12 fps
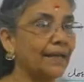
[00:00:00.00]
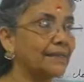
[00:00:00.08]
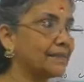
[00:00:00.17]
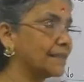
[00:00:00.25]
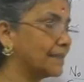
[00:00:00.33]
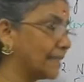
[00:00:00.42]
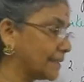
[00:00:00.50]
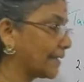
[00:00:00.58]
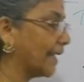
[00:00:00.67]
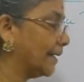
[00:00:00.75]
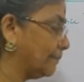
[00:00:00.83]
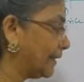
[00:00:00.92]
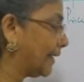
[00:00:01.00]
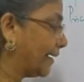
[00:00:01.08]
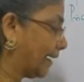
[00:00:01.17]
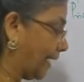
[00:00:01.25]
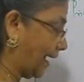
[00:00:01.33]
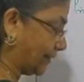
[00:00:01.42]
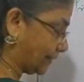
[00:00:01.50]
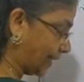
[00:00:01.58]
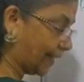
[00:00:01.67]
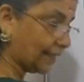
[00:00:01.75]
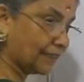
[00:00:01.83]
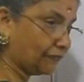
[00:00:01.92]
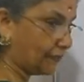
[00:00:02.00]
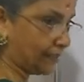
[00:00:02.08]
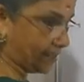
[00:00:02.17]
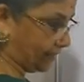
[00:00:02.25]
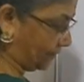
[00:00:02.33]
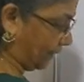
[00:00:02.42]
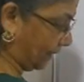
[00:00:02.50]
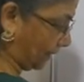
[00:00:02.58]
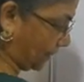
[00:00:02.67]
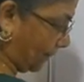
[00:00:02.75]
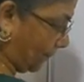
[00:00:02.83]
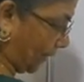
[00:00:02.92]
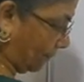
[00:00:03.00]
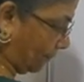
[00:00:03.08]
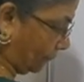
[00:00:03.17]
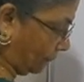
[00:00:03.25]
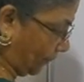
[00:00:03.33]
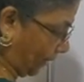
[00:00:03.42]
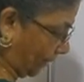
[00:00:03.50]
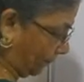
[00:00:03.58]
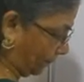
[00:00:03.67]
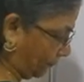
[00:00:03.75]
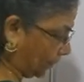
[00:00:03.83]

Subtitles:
cases this can be taken as another feature, that is number 5.